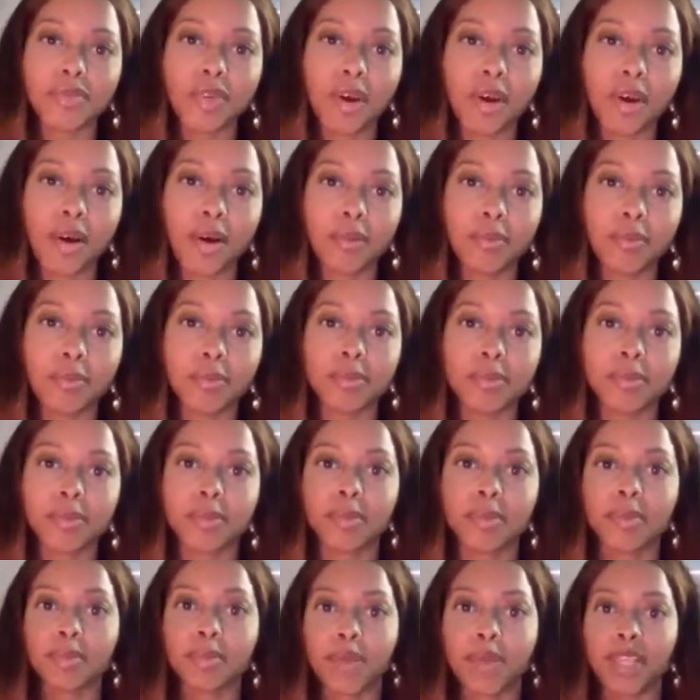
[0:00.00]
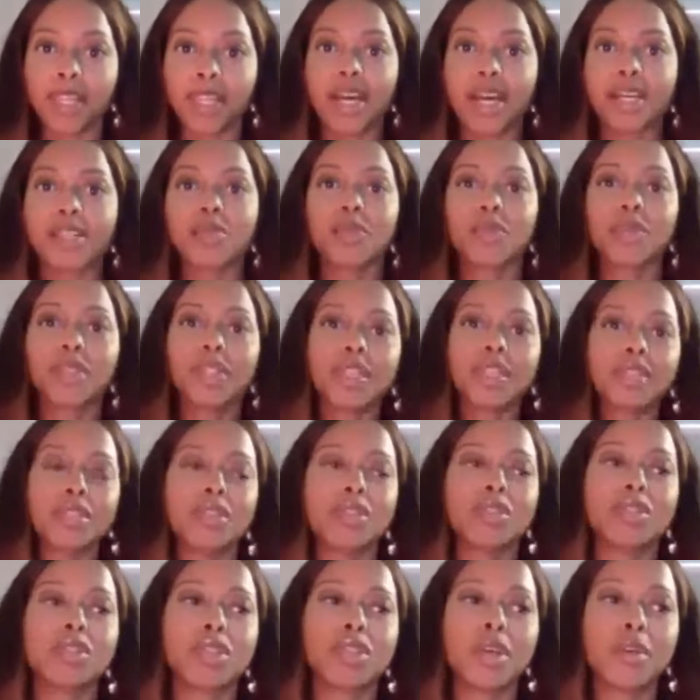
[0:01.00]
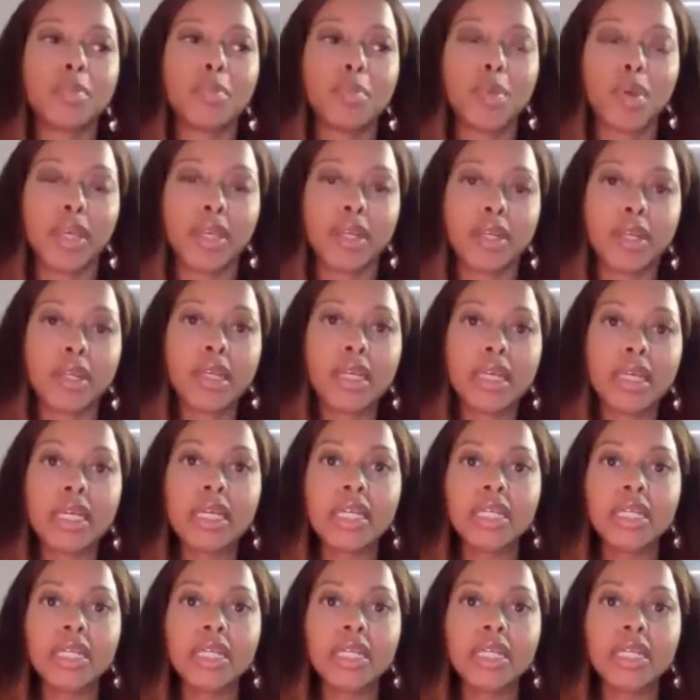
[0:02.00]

from my last relationship and